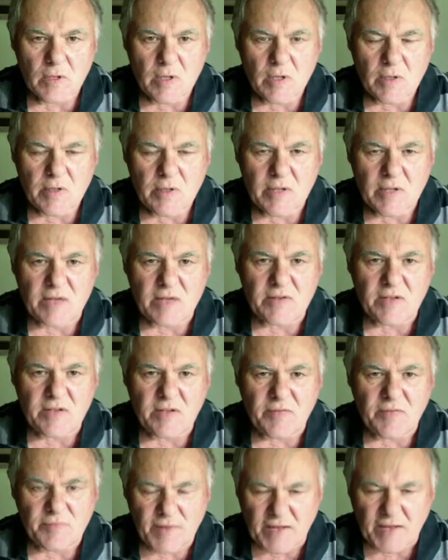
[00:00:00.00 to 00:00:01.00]
That
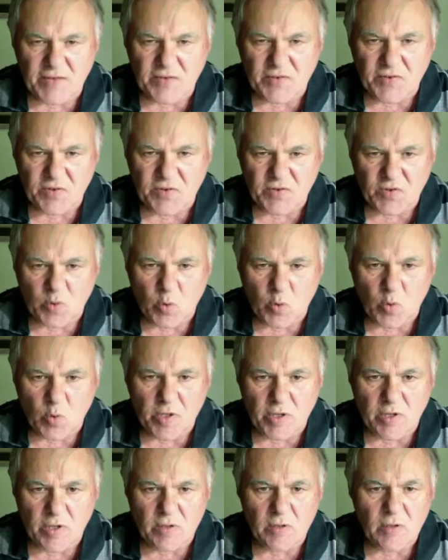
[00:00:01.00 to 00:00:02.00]
deflects his
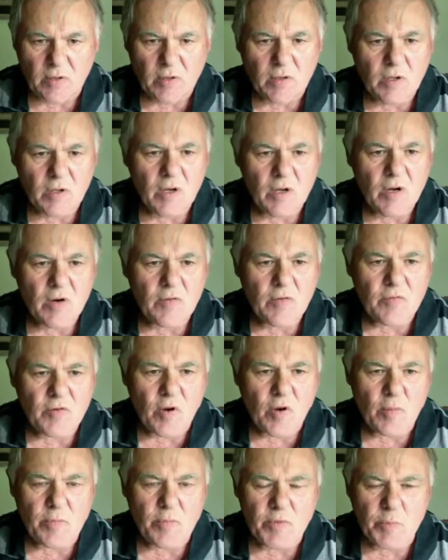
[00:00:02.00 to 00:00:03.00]
queen
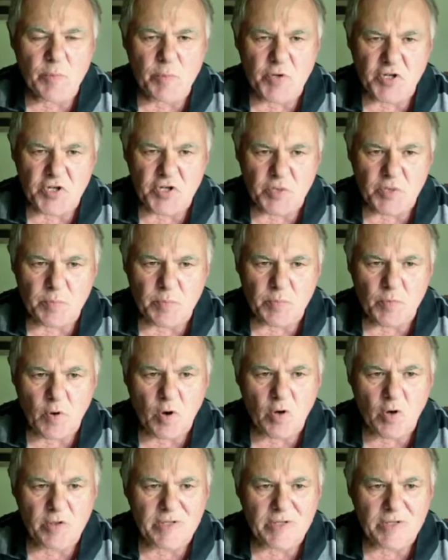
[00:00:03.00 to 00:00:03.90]
from the bishop on